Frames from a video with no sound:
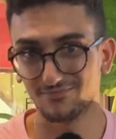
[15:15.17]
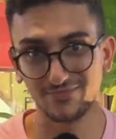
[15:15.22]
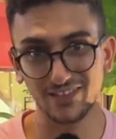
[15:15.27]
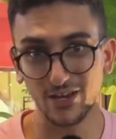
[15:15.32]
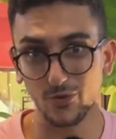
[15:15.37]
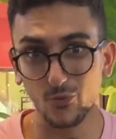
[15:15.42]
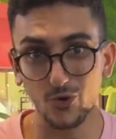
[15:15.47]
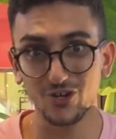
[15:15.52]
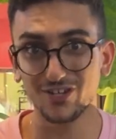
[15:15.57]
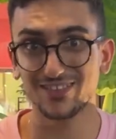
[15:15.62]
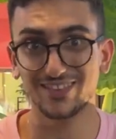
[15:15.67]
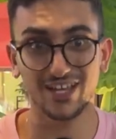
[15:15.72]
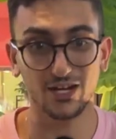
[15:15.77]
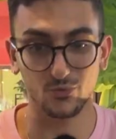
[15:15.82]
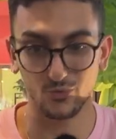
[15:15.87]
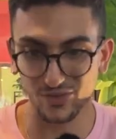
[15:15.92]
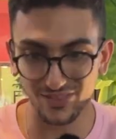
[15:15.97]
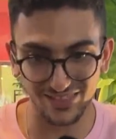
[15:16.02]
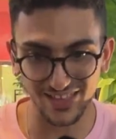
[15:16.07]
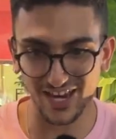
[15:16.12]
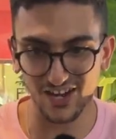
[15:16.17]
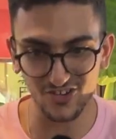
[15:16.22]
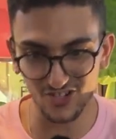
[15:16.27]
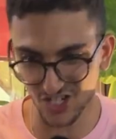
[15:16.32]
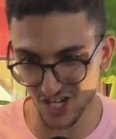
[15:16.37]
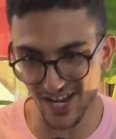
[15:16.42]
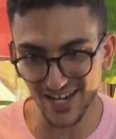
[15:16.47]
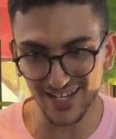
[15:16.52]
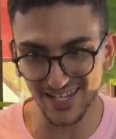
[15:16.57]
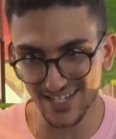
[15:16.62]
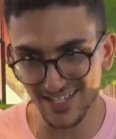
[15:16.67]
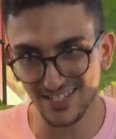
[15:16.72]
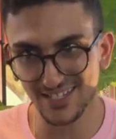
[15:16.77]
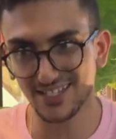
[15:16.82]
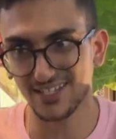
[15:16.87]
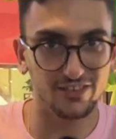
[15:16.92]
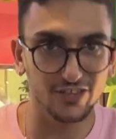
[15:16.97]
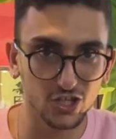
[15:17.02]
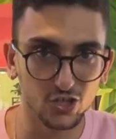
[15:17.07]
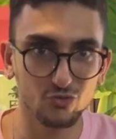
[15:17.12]
they work there with their Chinese
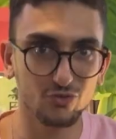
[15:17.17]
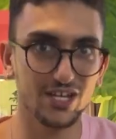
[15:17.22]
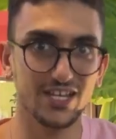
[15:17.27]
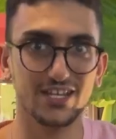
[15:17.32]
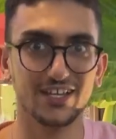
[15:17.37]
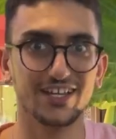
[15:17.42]
degree.